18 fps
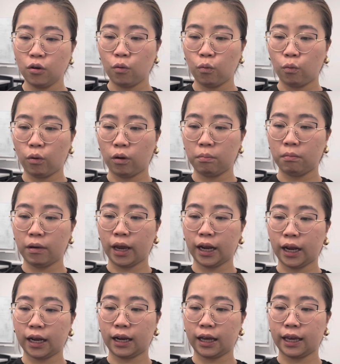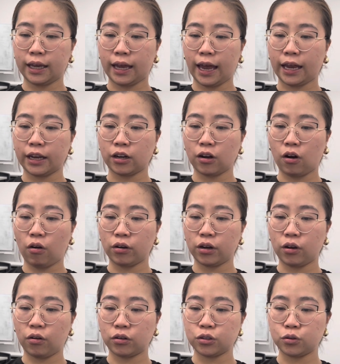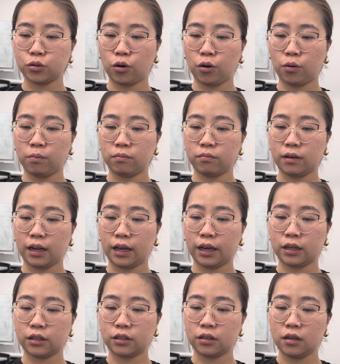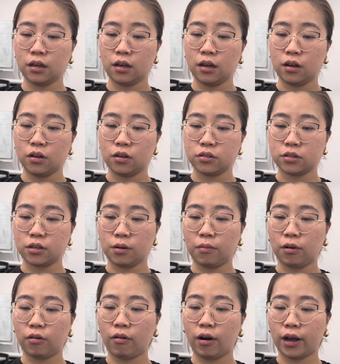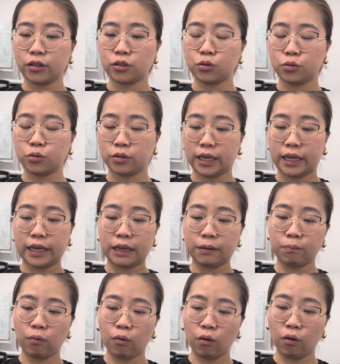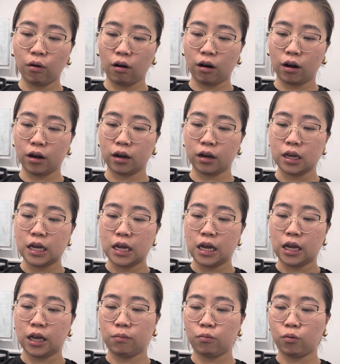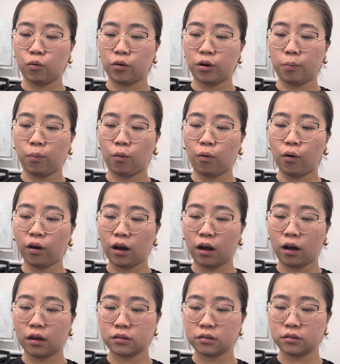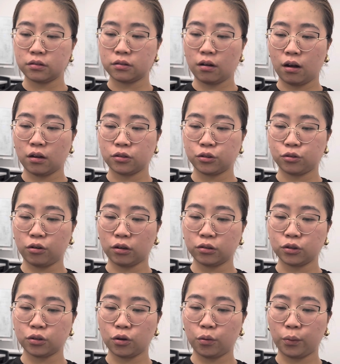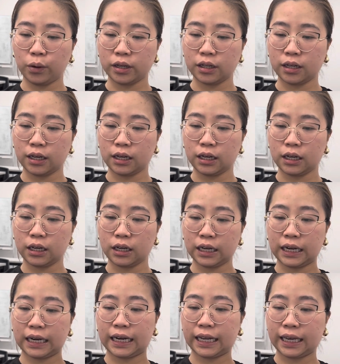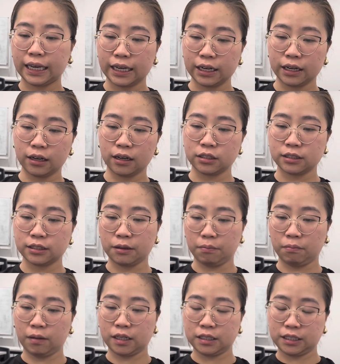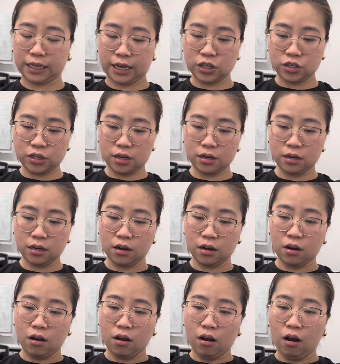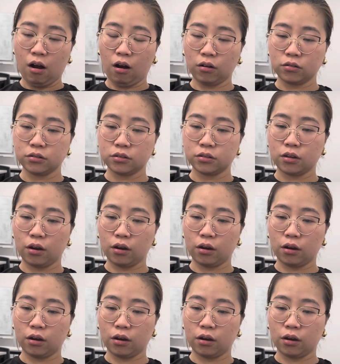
will make like add audio so like summarize to the ebook or improve the podcast structure with the clear the segmentation. Also